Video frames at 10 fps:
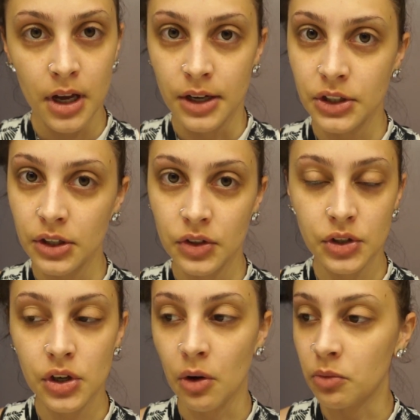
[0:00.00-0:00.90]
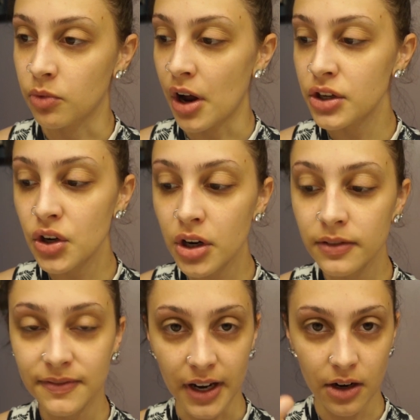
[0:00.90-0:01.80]
just, you know, run your
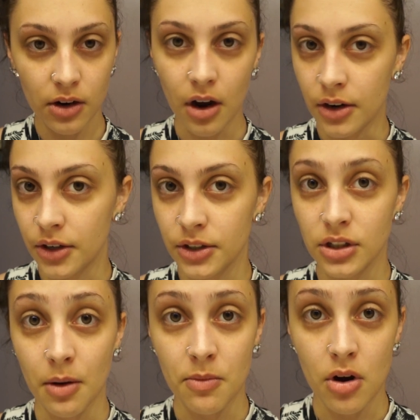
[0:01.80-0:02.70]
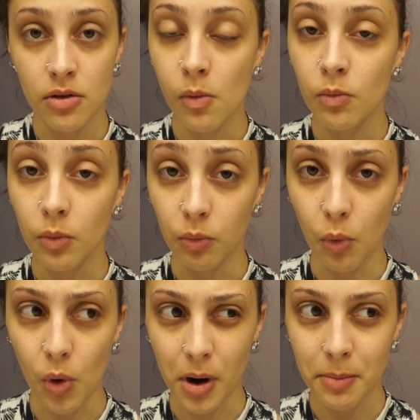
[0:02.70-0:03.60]
finger under some
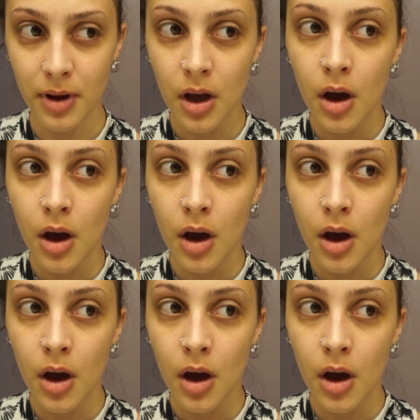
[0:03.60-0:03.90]
warm,